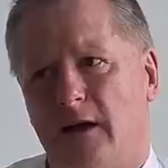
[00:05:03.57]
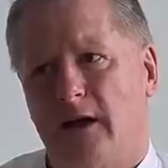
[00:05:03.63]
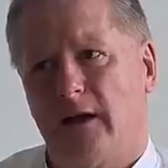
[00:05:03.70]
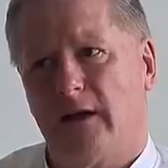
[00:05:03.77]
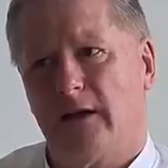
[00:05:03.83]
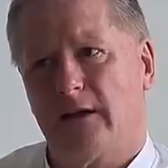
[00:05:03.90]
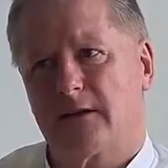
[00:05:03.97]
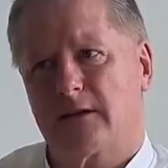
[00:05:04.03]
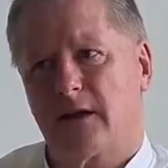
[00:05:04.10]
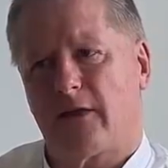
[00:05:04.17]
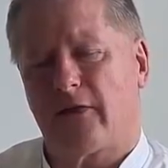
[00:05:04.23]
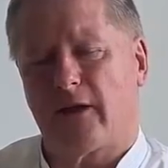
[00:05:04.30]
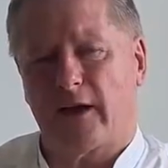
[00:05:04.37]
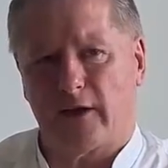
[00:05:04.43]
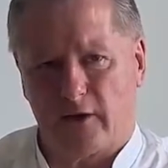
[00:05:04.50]
and it's a
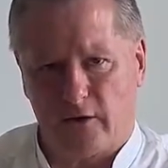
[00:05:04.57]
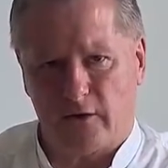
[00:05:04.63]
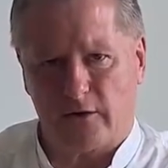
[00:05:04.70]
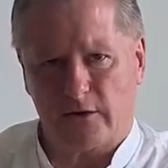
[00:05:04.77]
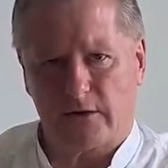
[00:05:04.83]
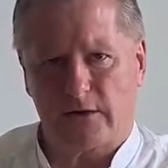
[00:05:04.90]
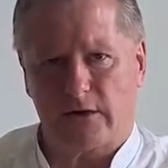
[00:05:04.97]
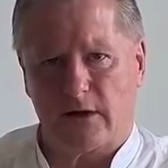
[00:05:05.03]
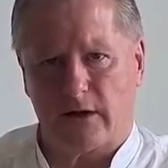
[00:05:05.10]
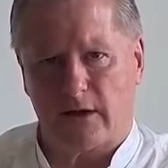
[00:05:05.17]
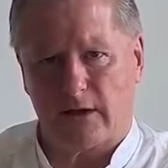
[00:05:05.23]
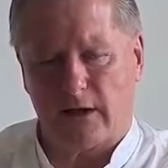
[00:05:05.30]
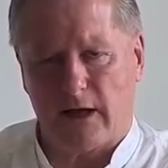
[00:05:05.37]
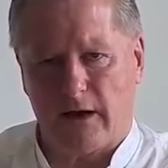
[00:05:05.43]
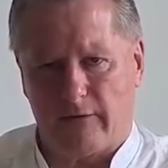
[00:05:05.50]
thank you to
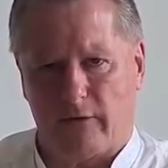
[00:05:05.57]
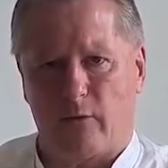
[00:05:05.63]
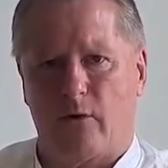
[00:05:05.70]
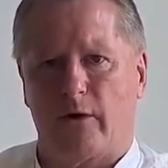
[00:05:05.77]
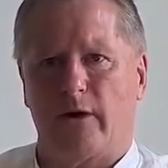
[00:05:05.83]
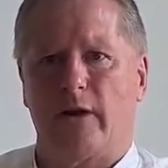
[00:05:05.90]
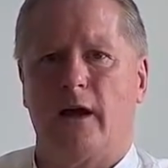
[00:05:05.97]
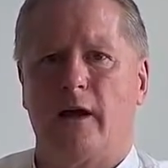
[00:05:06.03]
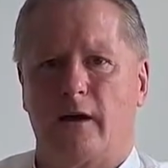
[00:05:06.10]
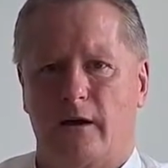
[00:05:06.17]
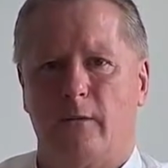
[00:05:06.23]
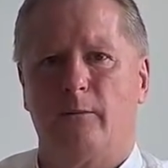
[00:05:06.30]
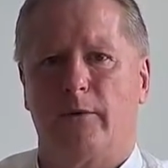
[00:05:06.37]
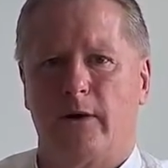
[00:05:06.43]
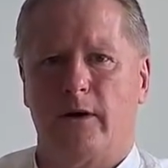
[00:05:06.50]
everyone in our
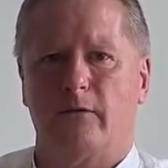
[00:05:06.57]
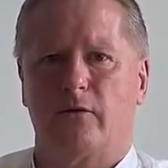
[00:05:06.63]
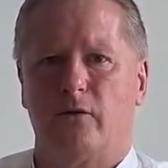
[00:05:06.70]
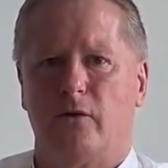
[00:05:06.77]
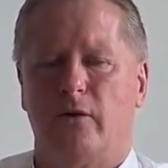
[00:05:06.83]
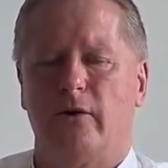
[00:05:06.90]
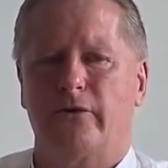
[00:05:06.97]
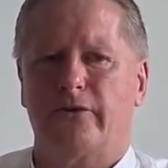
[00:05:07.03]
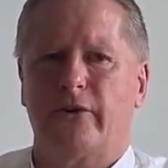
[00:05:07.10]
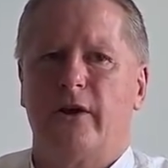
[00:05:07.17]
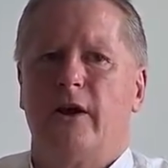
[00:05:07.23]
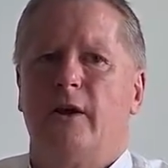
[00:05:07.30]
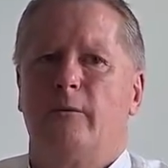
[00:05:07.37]
company, of course,